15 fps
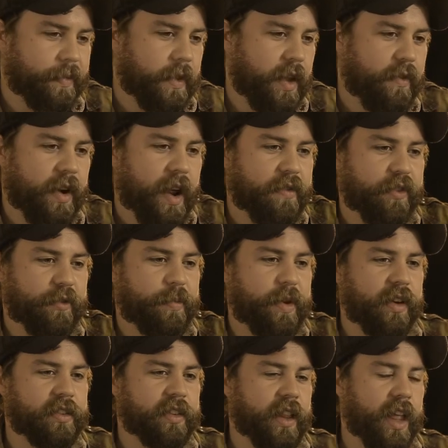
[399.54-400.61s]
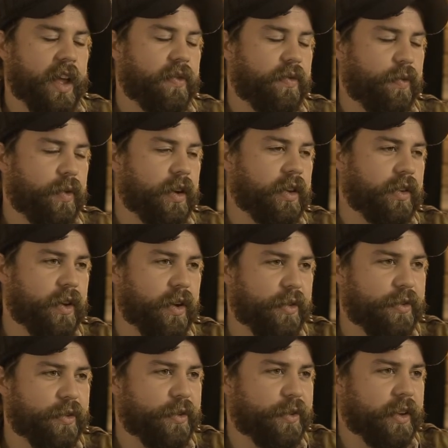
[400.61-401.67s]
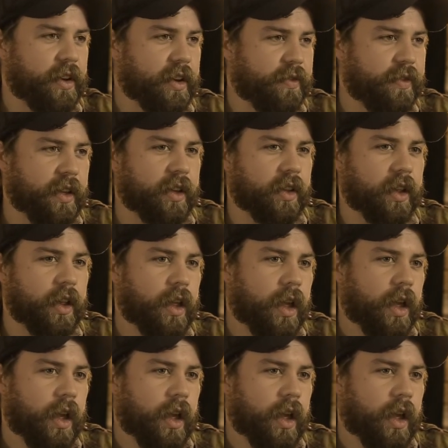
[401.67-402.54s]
You ever have those periods of life where you go through and you feel